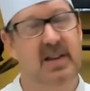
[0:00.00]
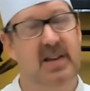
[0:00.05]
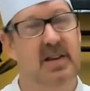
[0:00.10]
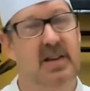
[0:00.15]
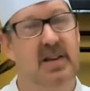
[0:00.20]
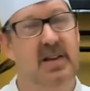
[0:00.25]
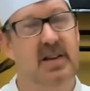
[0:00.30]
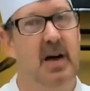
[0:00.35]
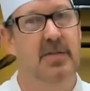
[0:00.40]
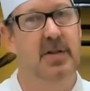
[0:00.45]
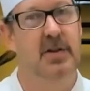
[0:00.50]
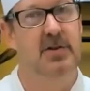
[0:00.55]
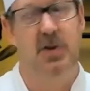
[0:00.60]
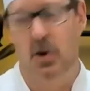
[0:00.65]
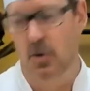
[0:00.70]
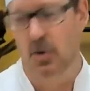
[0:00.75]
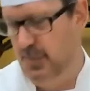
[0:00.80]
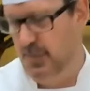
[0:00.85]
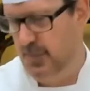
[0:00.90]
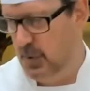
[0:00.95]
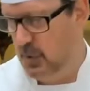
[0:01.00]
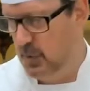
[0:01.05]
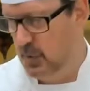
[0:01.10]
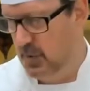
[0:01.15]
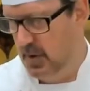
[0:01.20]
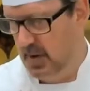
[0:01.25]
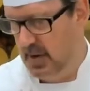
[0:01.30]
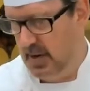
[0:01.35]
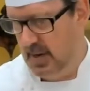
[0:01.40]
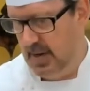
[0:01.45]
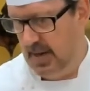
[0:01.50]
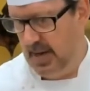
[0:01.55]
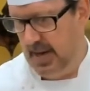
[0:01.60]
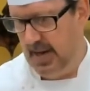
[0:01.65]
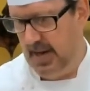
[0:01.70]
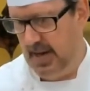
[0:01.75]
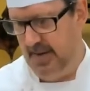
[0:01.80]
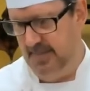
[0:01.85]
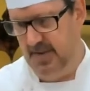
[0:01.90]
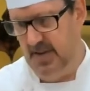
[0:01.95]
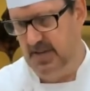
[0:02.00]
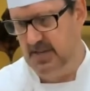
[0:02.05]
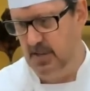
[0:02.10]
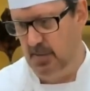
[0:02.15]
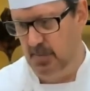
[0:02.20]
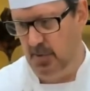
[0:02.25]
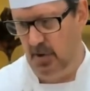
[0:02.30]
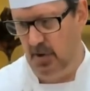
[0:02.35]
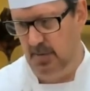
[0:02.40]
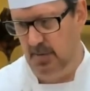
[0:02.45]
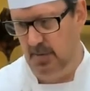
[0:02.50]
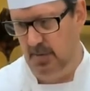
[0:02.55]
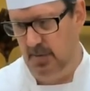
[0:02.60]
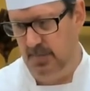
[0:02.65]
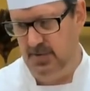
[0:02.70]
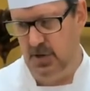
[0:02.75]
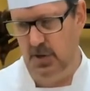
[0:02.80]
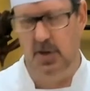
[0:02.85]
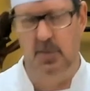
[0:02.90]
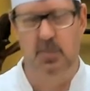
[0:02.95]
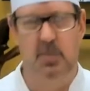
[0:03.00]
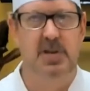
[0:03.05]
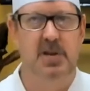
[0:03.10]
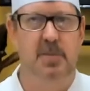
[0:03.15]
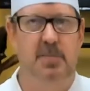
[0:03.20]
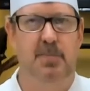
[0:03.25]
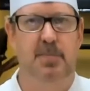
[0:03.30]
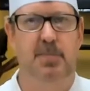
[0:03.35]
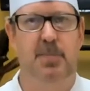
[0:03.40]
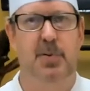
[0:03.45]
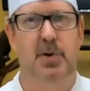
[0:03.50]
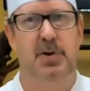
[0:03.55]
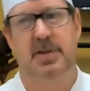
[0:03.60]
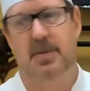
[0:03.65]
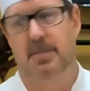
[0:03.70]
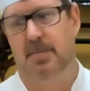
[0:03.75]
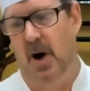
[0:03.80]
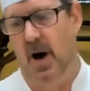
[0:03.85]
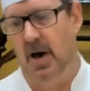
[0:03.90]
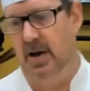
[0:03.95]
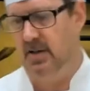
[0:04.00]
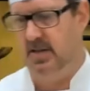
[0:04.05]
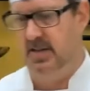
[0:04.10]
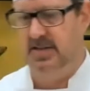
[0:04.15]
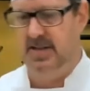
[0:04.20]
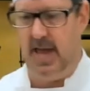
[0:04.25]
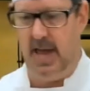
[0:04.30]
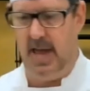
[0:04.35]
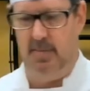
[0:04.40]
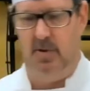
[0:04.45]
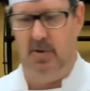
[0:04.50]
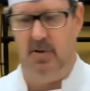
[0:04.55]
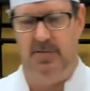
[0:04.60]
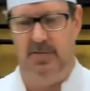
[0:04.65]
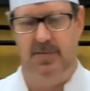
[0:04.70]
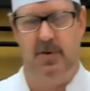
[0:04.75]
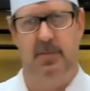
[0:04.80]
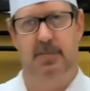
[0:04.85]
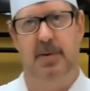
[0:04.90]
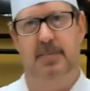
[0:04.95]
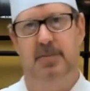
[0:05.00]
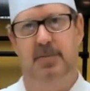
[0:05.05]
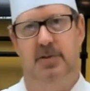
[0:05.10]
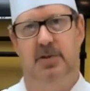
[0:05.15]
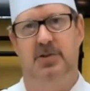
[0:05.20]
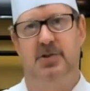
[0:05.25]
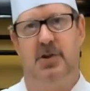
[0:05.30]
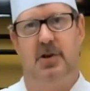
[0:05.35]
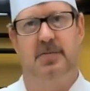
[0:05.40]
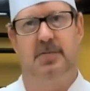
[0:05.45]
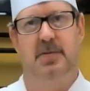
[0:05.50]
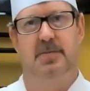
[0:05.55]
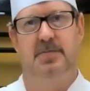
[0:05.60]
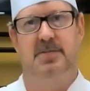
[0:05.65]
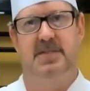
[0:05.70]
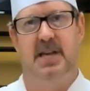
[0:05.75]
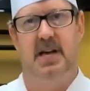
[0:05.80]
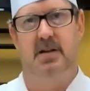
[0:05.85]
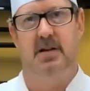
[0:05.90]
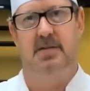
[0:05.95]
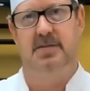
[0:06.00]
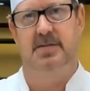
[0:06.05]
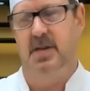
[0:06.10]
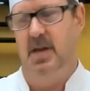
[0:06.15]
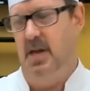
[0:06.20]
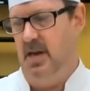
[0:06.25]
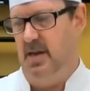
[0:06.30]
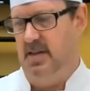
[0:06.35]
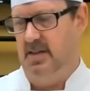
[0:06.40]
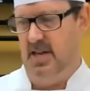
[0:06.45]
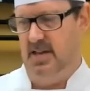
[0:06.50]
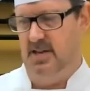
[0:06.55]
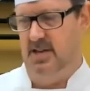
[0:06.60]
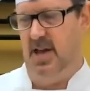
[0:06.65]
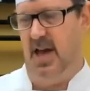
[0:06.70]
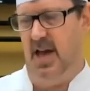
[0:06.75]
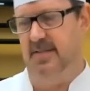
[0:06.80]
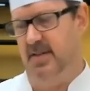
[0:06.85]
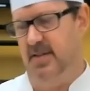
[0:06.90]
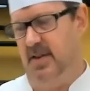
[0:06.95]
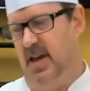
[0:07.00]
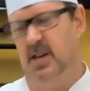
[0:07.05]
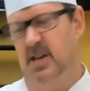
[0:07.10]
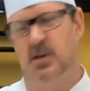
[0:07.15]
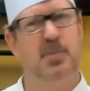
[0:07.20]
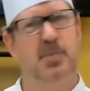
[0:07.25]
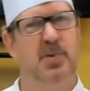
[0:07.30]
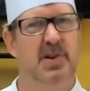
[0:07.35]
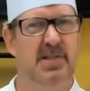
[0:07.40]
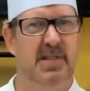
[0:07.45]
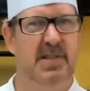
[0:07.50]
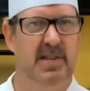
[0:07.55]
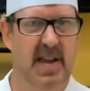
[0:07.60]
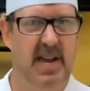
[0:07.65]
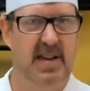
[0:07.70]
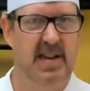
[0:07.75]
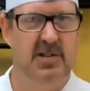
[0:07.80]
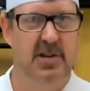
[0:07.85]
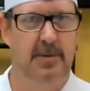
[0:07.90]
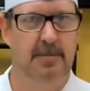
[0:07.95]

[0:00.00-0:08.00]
of the tofu visible so that when you put the pot on the table for people to serve themselves, then you have a nice presentation.